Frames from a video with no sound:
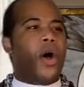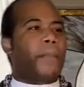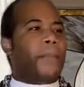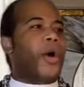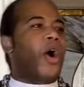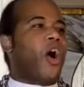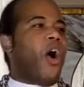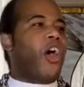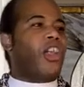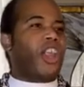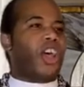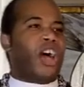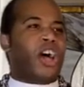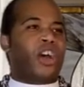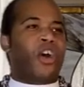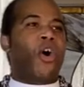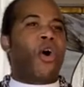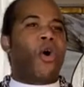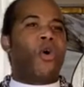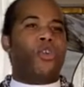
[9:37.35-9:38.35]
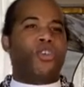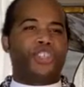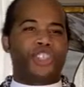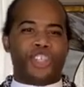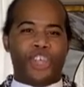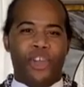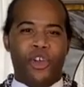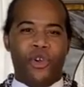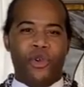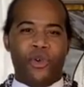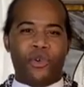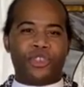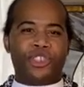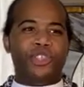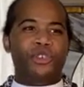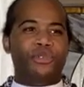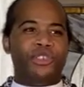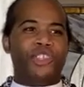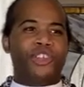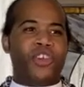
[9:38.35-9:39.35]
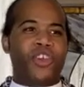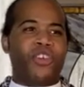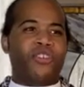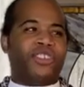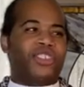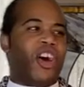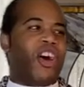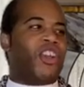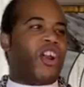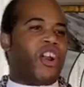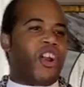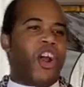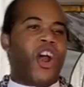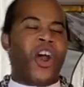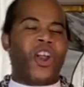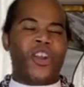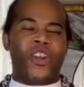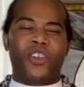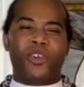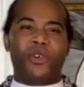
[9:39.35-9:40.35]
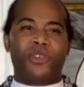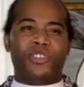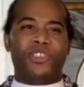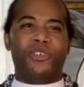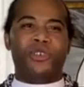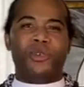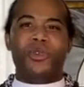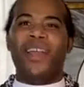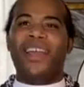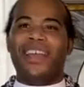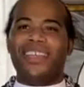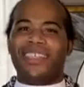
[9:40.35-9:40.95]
Paula Cole-Jones, who serves on our Article 2